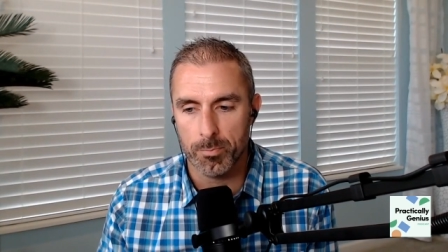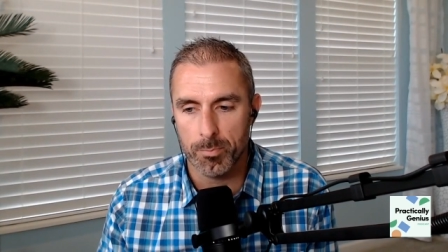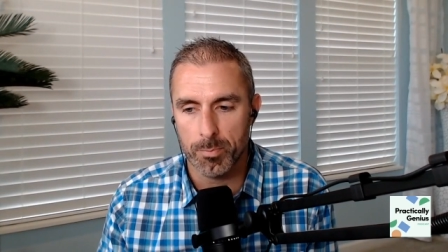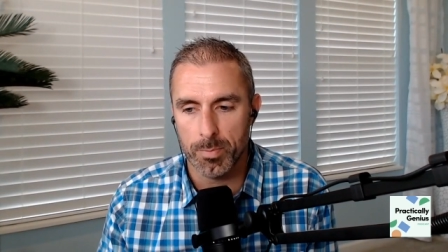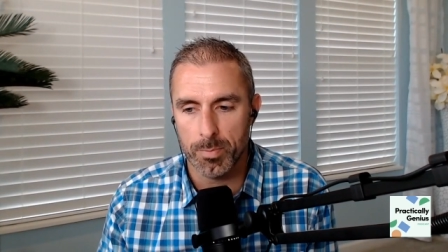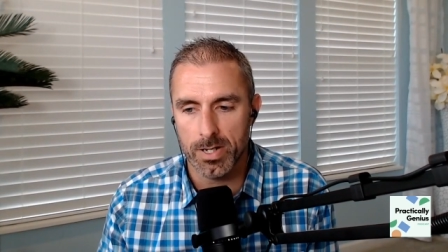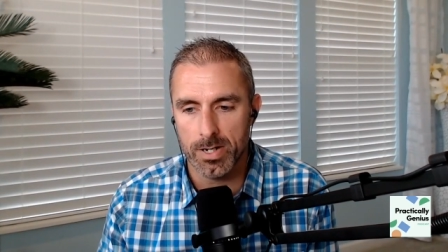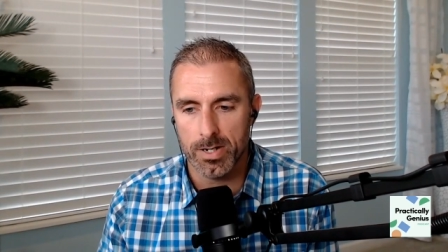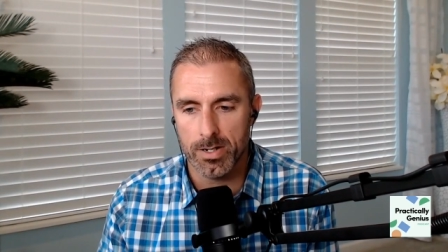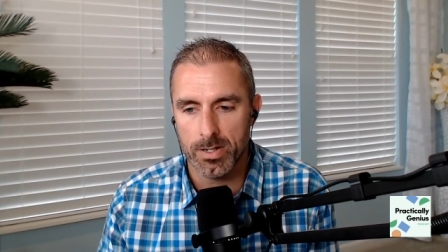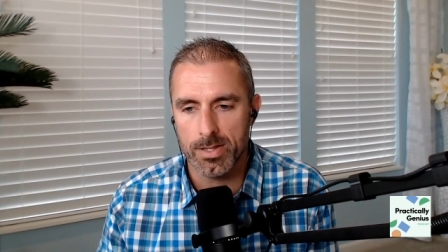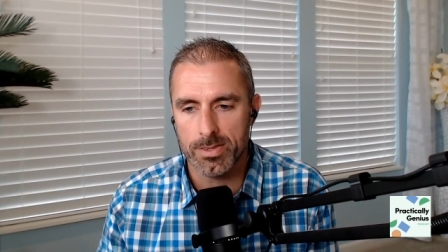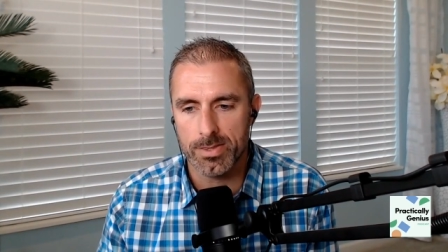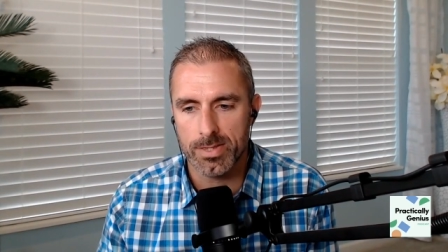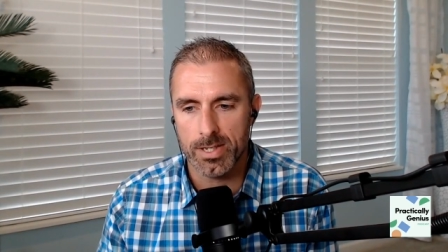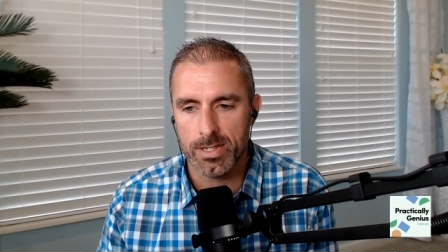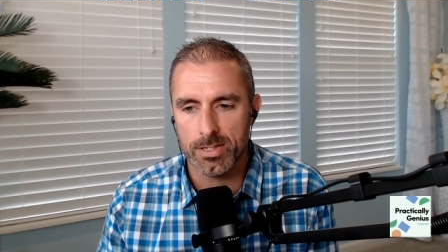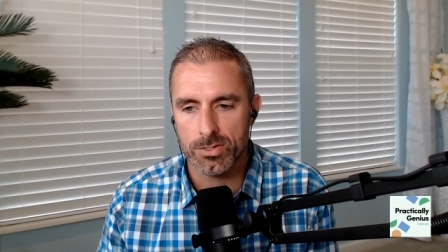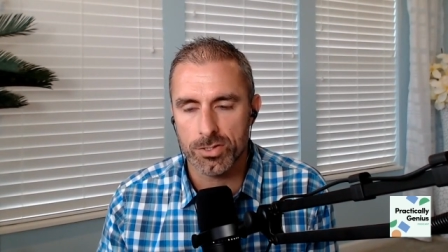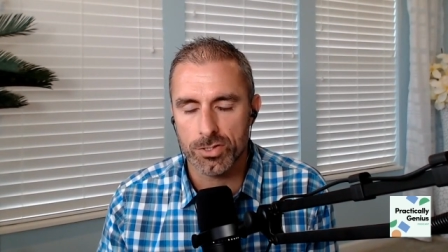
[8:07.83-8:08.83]
But I
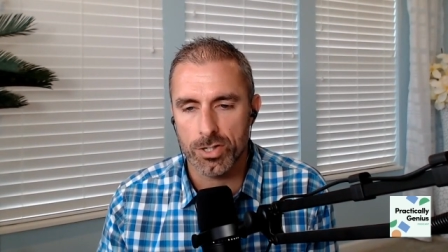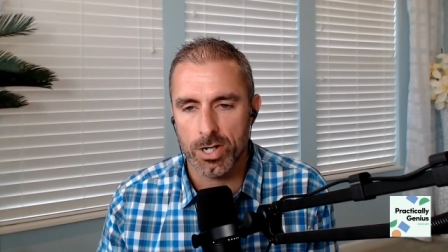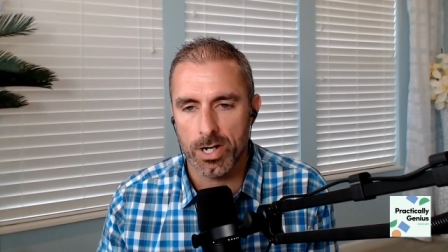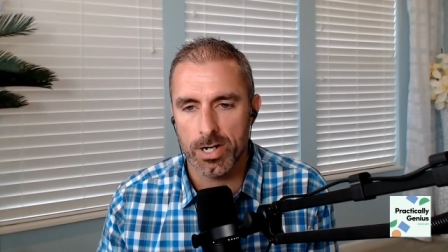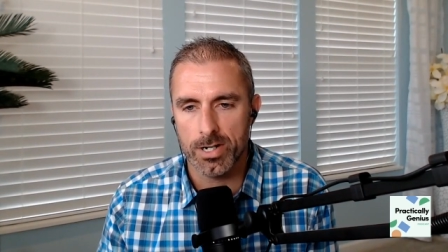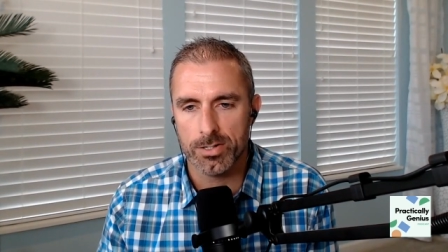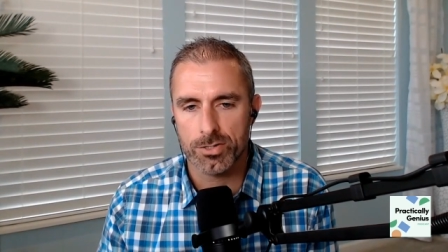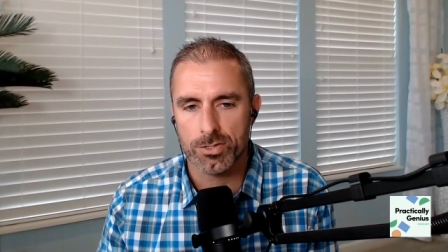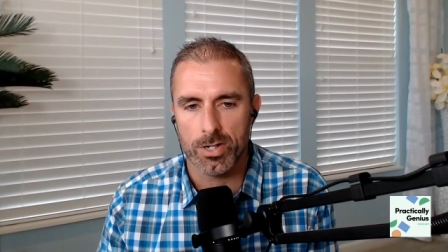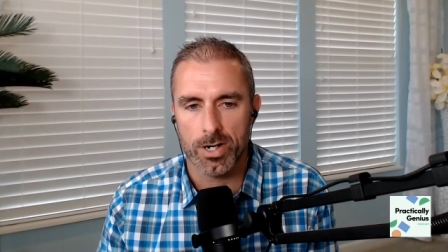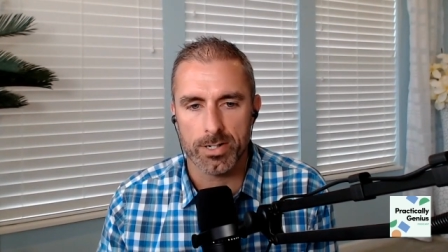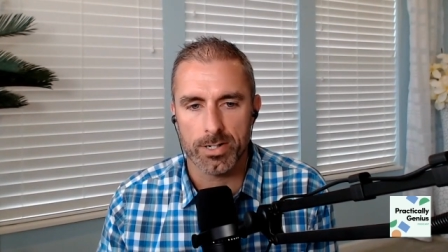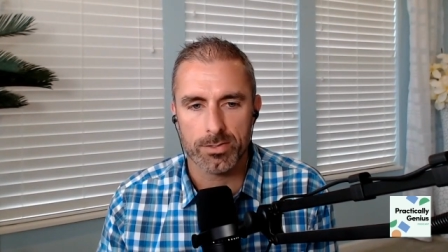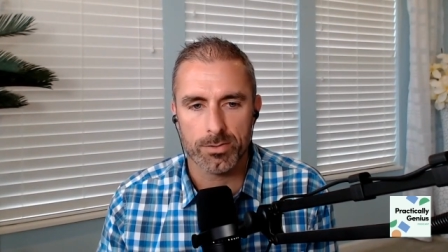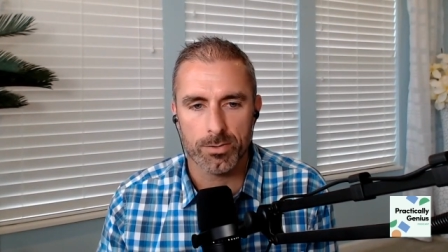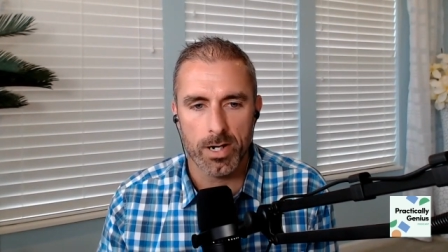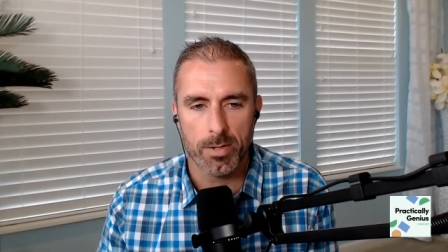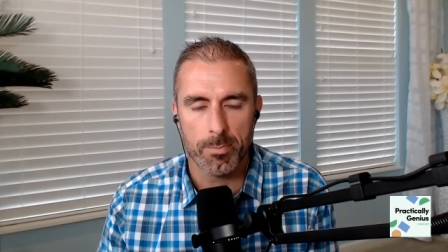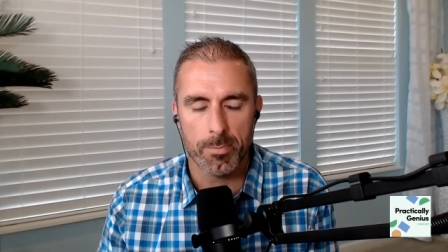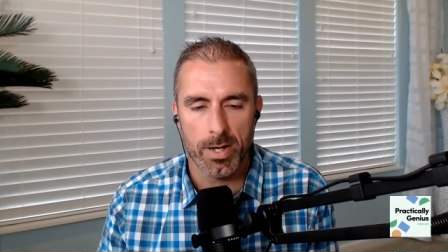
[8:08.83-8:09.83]
think it's trying to strike the
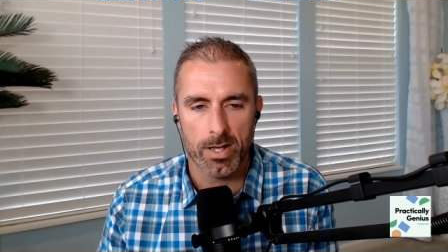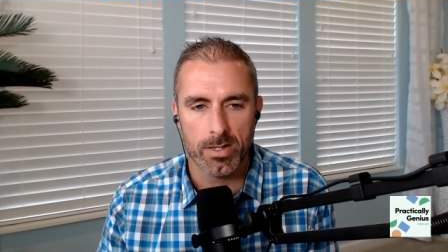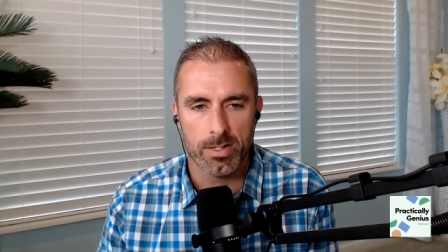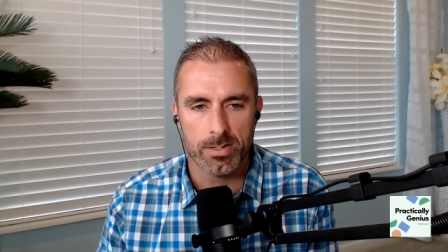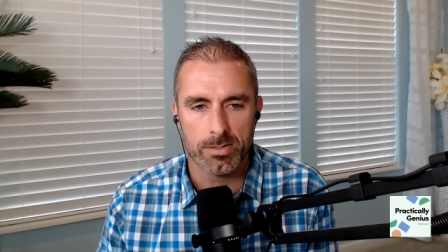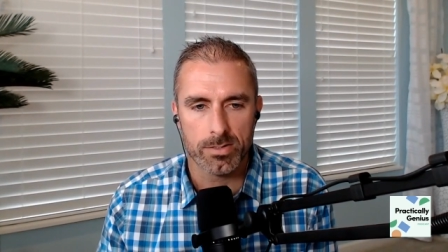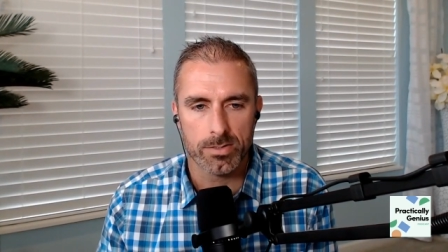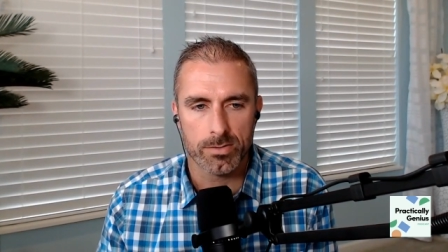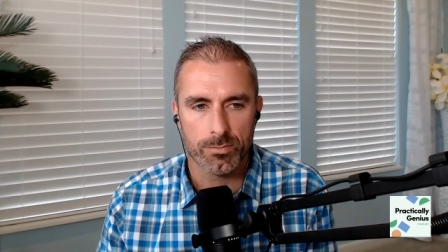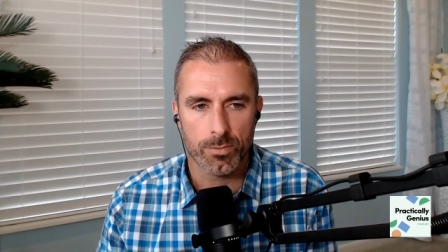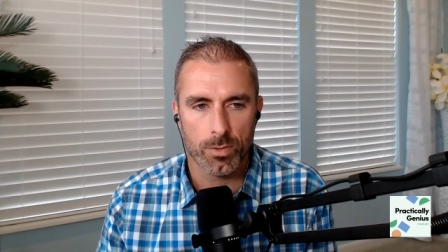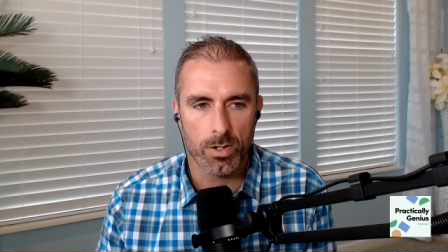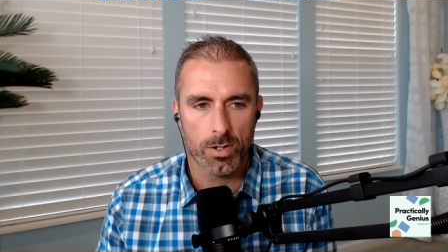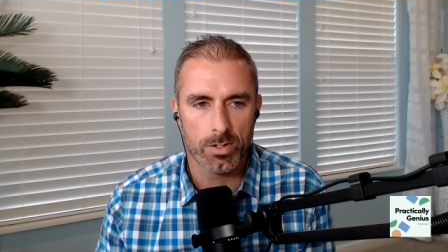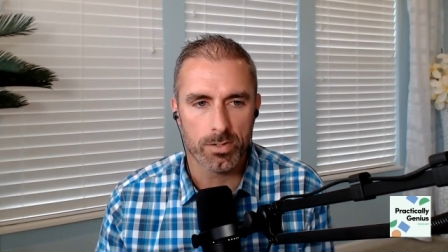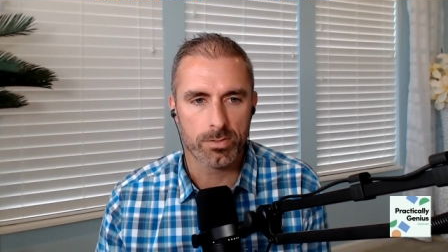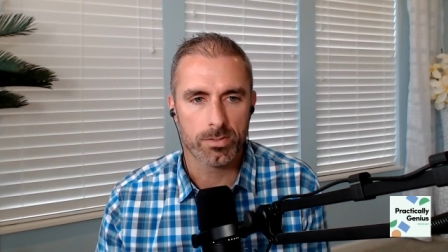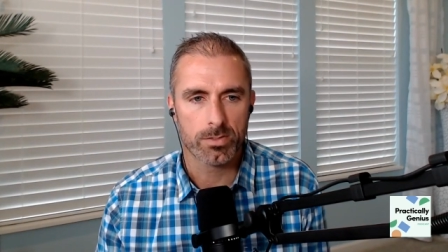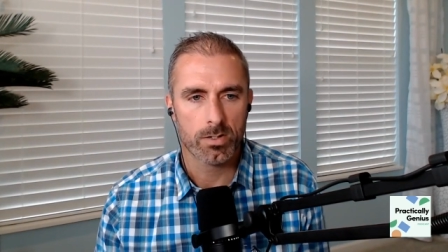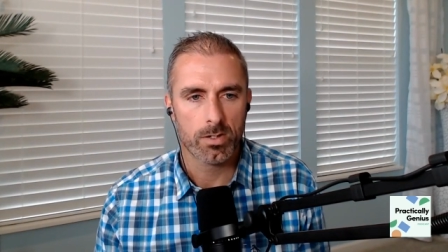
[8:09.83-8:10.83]
right balance as far
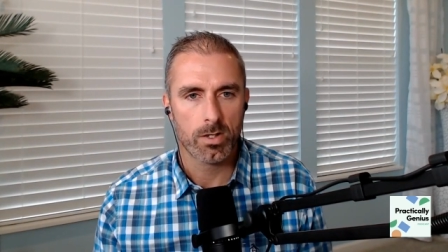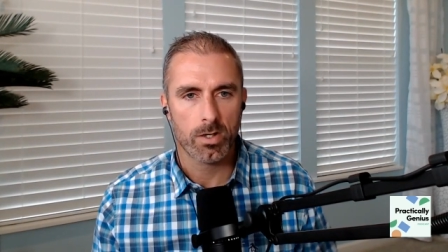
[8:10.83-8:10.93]
as